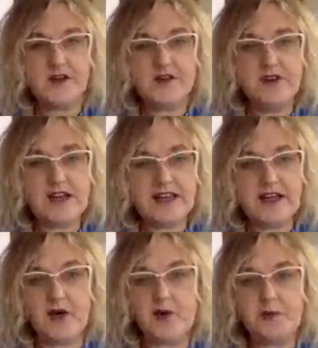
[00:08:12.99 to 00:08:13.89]
So I
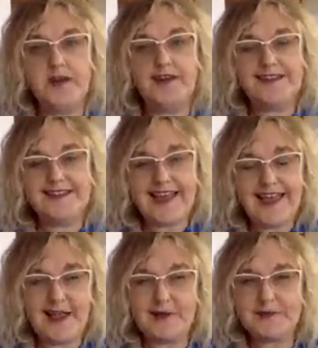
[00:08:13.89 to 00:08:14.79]
really hope that
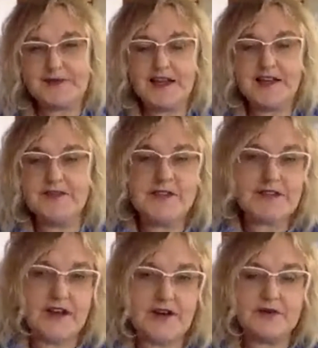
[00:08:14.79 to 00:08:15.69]
helps.
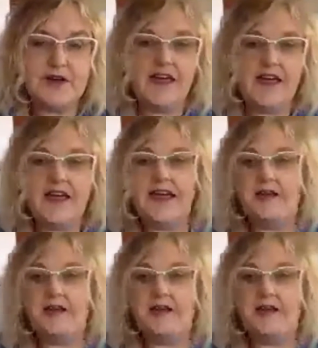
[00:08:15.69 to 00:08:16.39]
I'd love to know,